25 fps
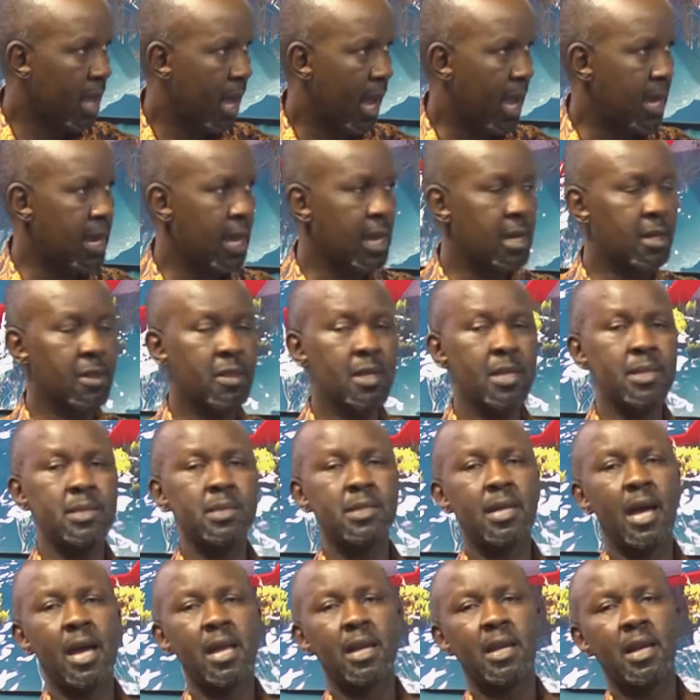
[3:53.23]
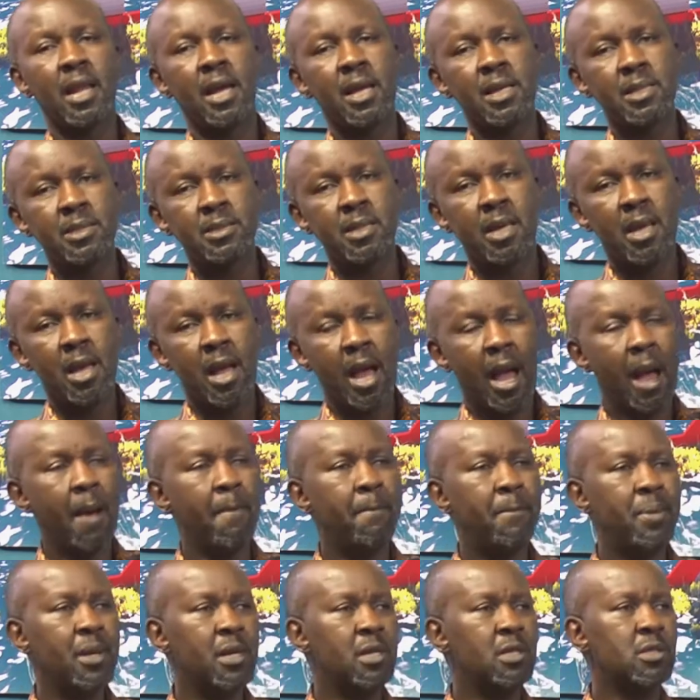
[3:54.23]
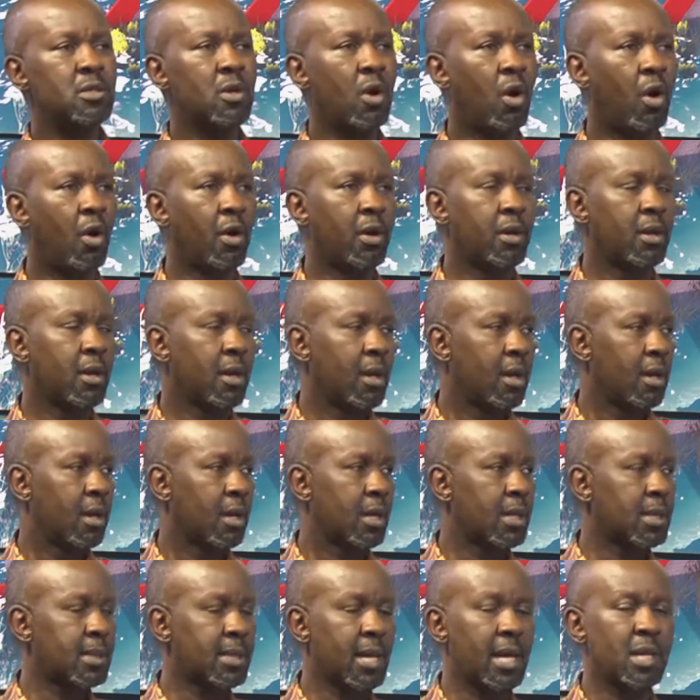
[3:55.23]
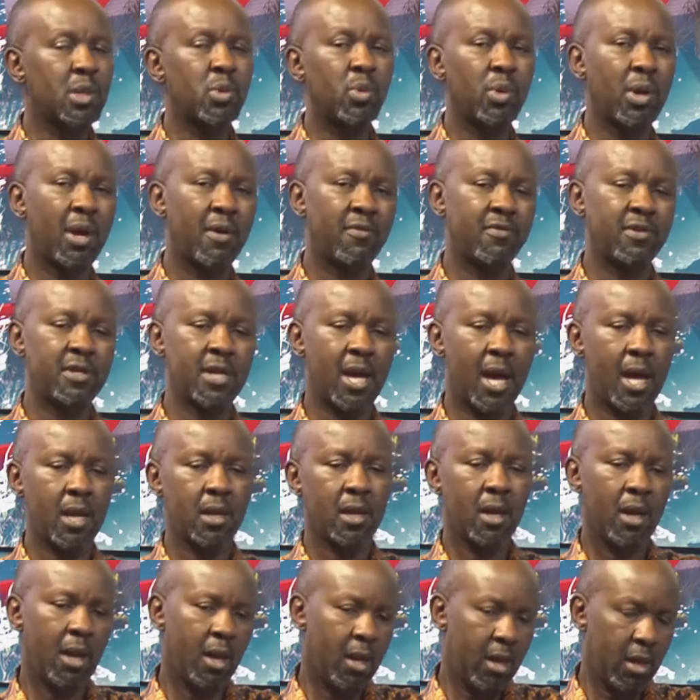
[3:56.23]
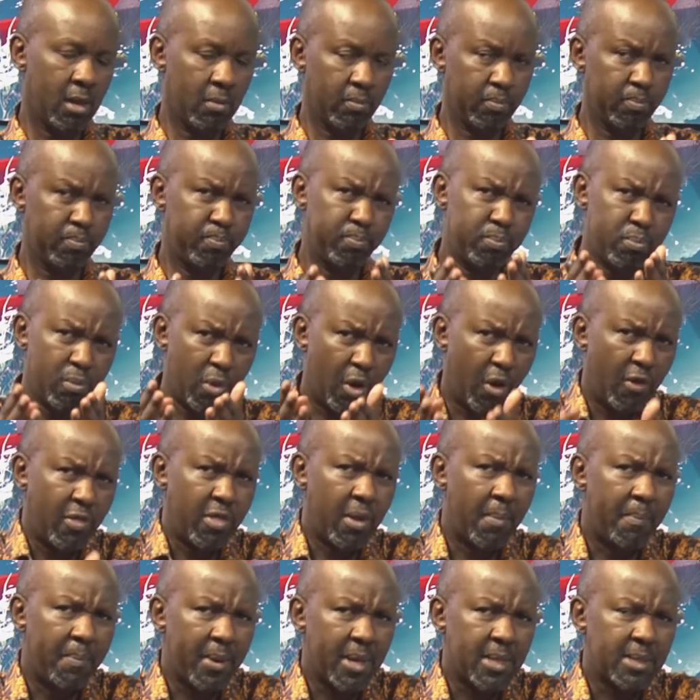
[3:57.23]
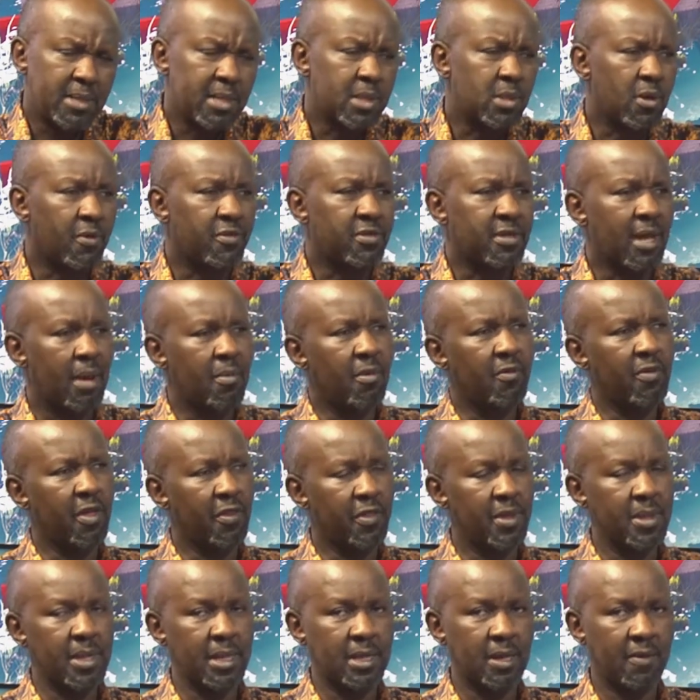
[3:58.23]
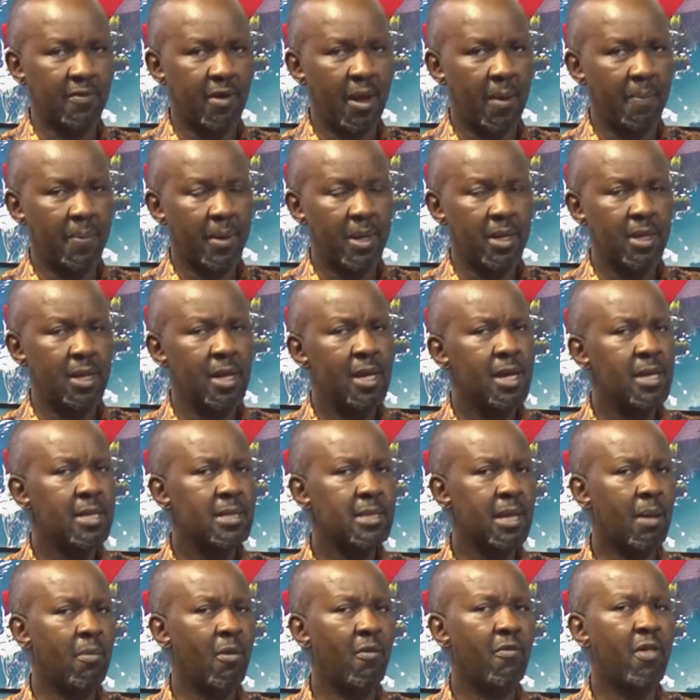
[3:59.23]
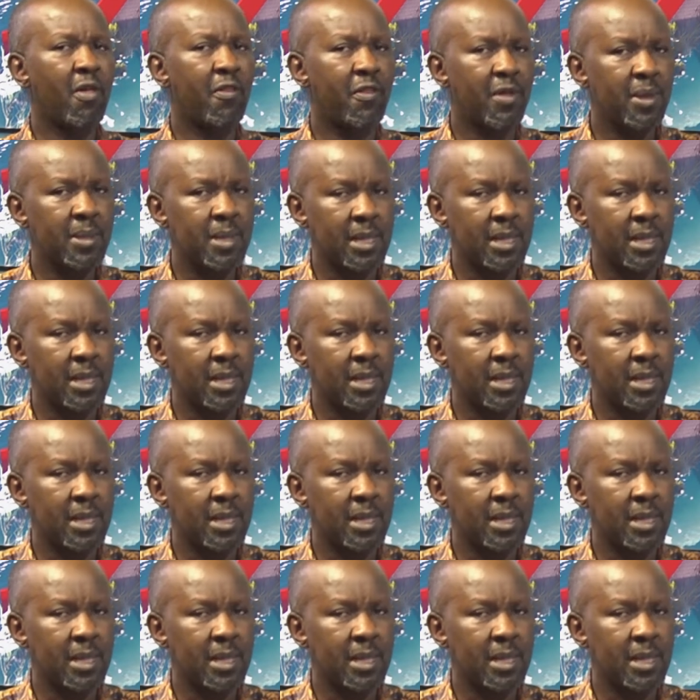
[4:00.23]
And these guidelines are built on research we have done on the basis of some of the things that have happened, some of the things